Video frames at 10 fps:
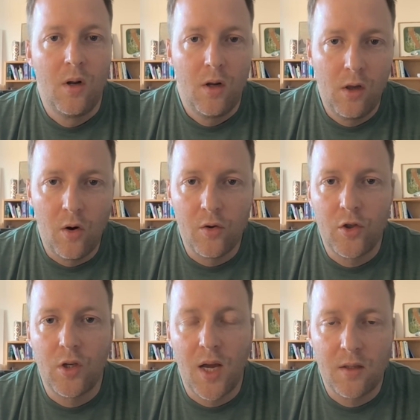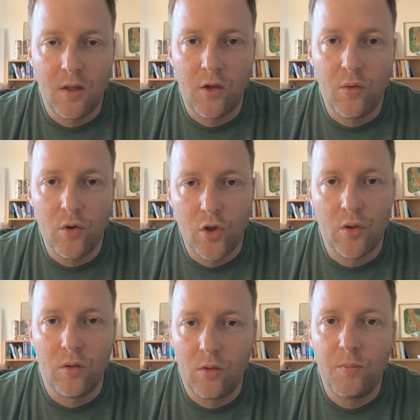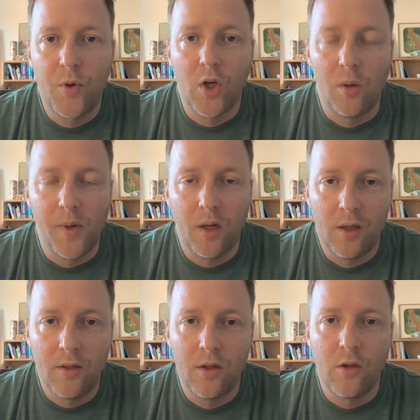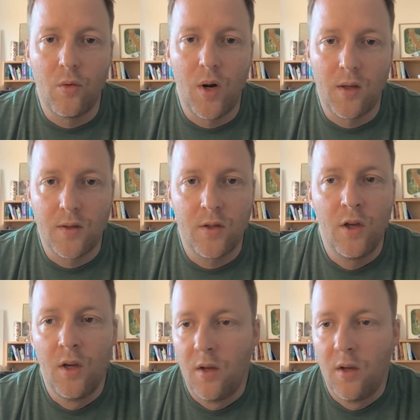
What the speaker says: launch and execution predominantly in the US